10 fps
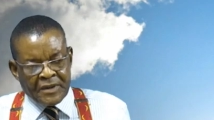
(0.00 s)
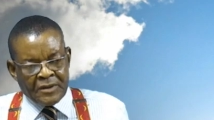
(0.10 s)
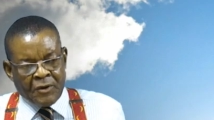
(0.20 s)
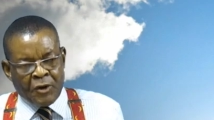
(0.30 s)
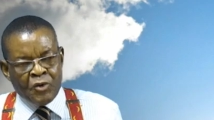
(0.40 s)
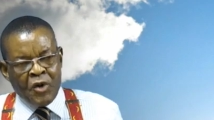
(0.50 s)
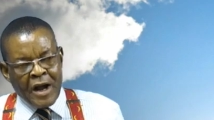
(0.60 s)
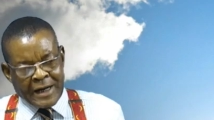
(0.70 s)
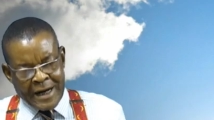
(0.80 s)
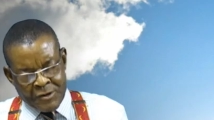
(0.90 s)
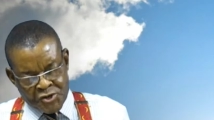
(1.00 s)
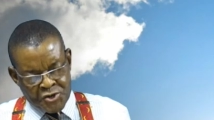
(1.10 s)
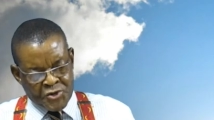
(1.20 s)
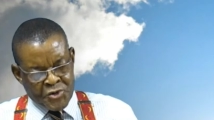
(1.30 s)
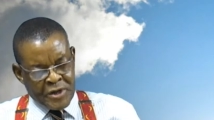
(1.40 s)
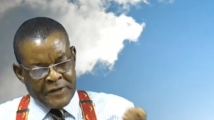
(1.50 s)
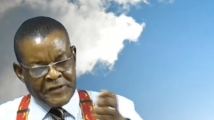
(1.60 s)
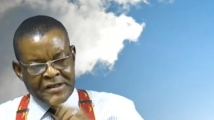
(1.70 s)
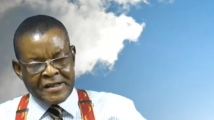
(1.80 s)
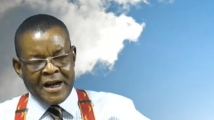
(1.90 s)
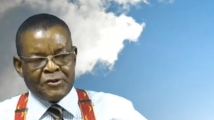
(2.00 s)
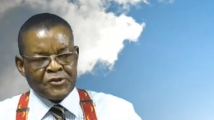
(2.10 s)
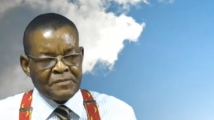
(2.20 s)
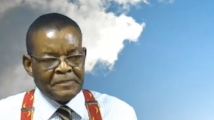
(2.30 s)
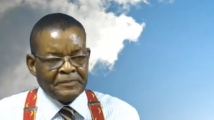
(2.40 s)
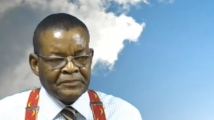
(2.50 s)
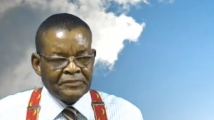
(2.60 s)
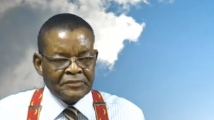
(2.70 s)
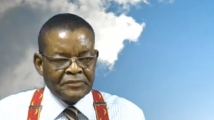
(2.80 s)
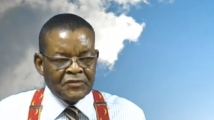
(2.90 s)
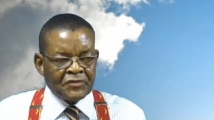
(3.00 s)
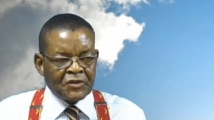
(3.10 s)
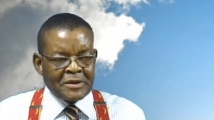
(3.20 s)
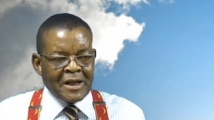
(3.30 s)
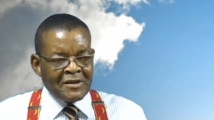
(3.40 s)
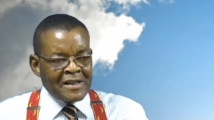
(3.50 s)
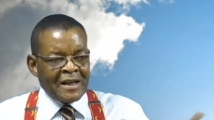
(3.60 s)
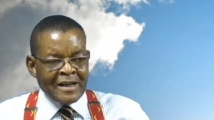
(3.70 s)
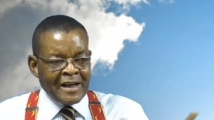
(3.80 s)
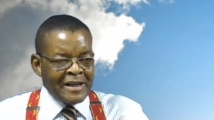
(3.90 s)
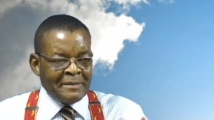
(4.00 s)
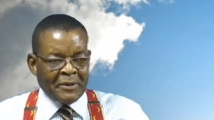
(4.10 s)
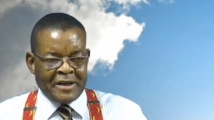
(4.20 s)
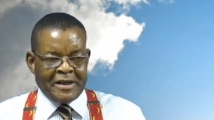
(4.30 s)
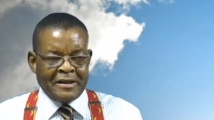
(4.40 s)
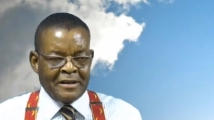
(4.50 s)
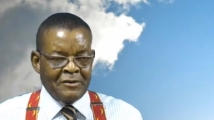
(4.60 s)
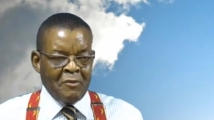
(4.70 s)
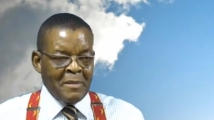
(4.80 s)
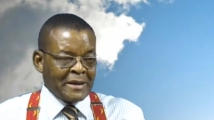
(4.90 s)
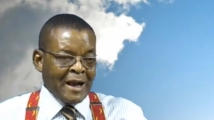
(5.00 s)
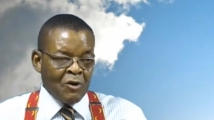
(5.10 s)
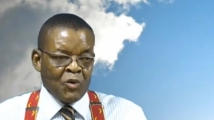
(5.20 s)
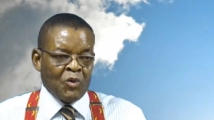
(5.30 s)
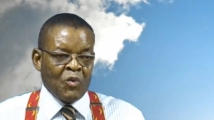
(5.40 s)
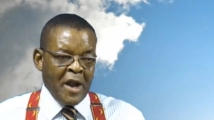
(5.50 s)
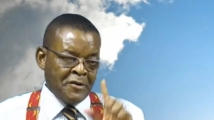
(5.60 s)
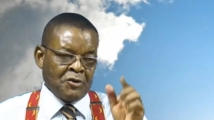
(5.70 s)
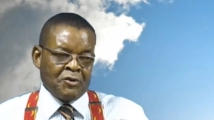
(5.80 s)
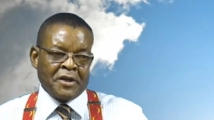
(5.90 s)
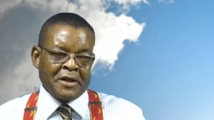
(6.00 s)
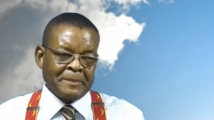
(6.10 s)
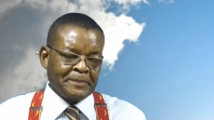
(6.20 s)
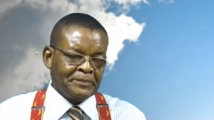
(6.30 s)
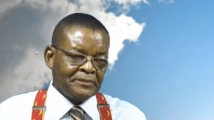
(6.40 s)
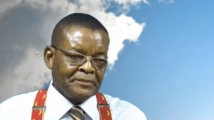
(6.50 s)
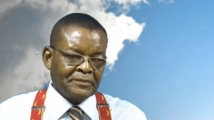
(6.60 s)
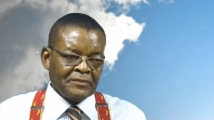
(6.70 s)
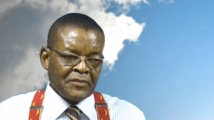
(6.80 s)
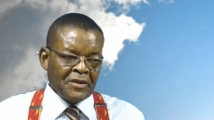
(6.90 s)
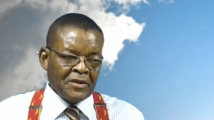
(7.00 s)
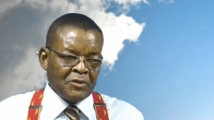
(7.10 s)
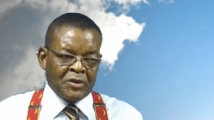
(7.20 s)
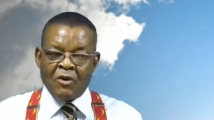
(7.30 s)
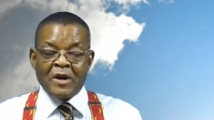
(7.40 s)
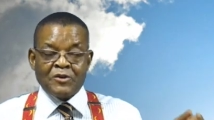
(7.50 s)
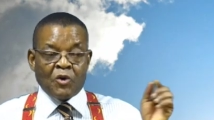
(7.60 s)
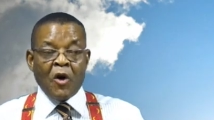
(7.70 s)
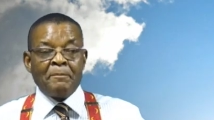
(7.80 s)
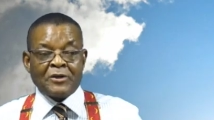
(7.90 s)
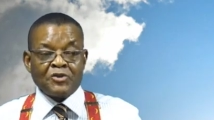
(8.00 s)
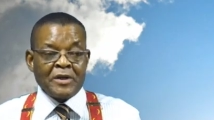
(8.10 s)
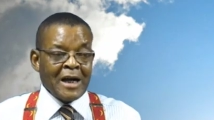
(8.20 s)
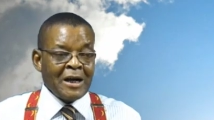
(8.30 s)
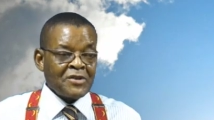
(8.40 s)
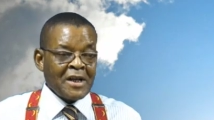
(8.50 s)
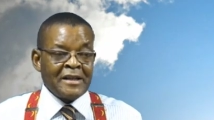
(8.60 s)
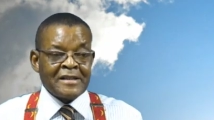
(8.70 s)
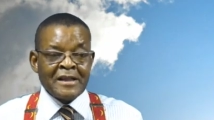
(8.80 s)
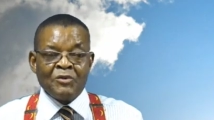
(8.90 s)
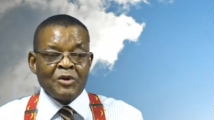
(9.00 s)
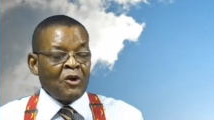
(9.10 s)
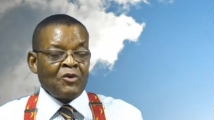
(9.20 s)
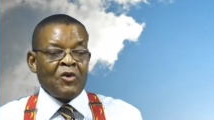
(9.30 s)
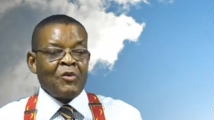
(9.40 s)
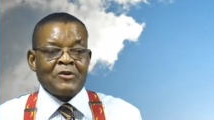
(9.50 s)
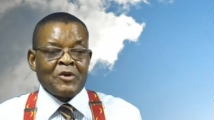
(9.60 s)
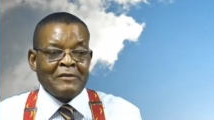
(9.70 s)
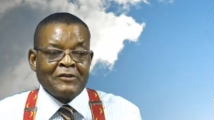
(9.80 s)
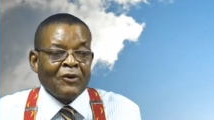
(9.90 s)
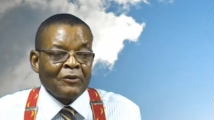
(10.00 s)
on no account should you leave this house without telling anybody, no matter who, where you're going. We don't want to come back to the house and they say, We don't know where you have gone.